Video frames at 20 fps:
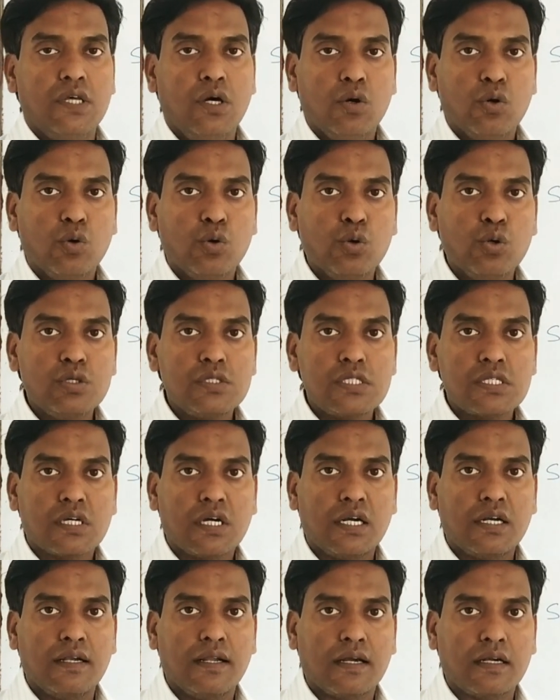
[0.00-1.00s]
whose
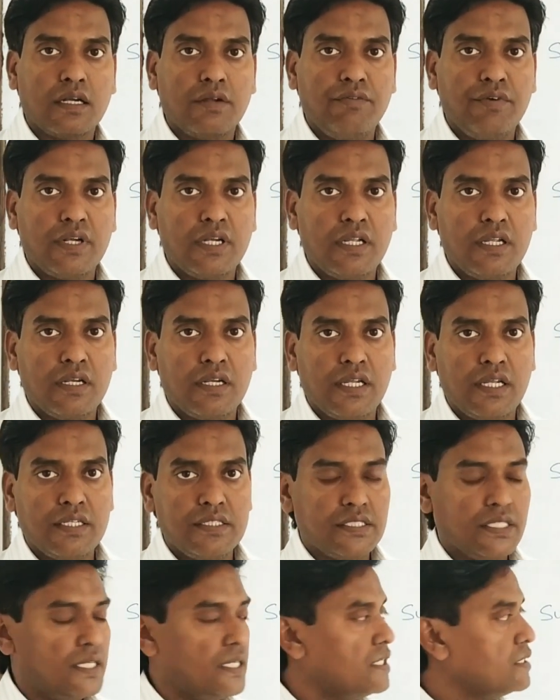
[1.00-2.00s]
conductivity
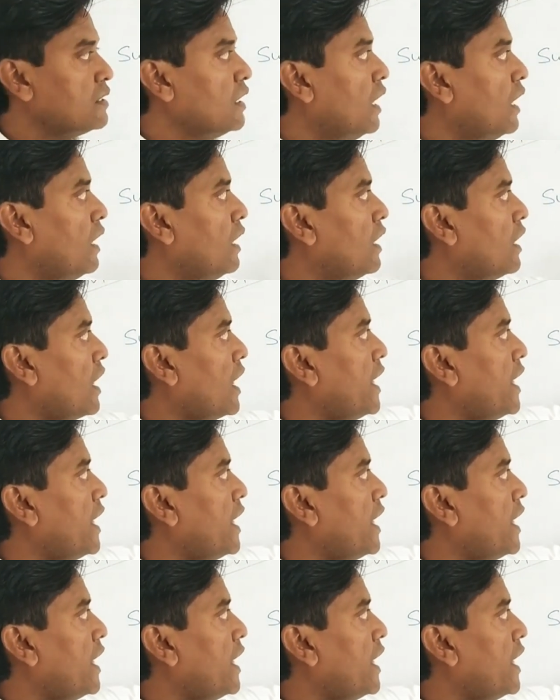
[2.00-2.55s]
ranges lies